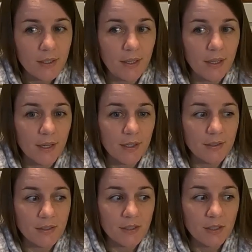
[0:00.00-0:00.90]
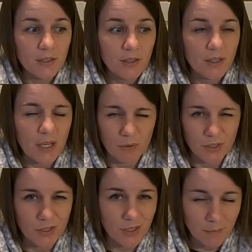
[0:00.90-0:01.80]
and they were
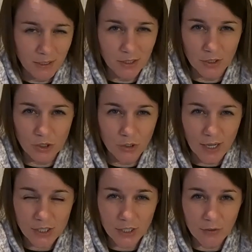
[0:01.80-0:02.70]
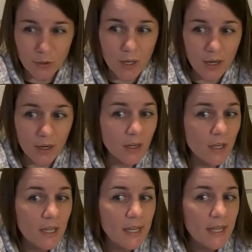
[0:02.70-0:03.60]
just dumping their trash everywhere
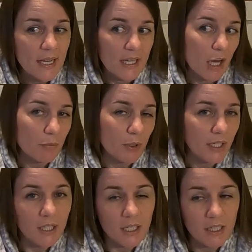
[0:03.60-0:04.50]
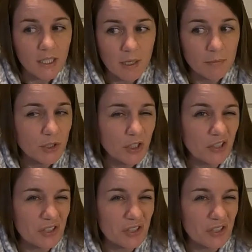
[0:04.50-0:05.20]
and not putting it in the dumpster.